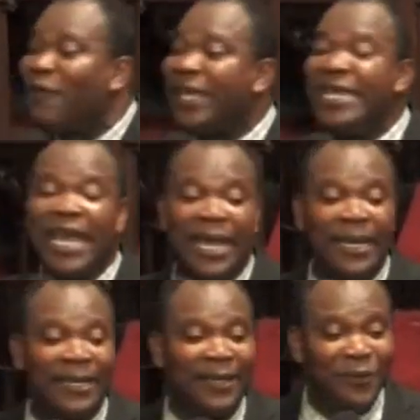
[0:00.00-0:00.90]
over here,
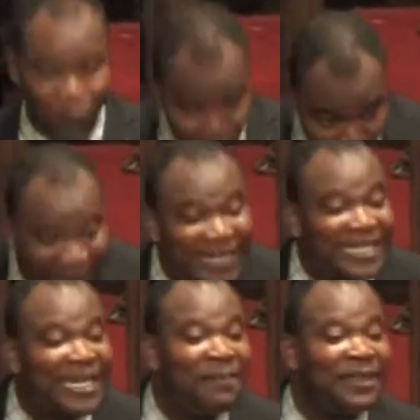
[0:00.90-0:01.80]
we wear
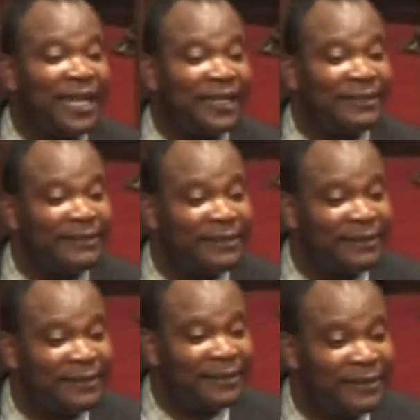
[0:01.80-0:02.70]
the same thing.
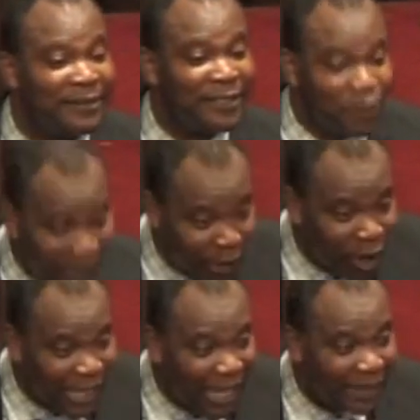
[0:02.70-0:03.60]
You are a
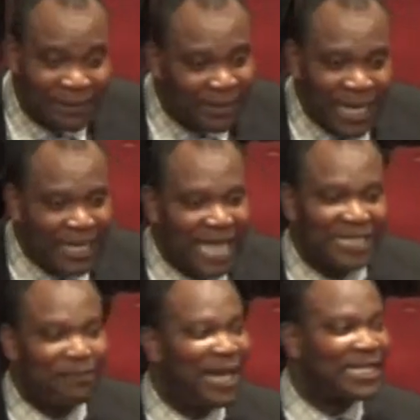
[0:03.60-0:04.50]
lawyer, it doesn't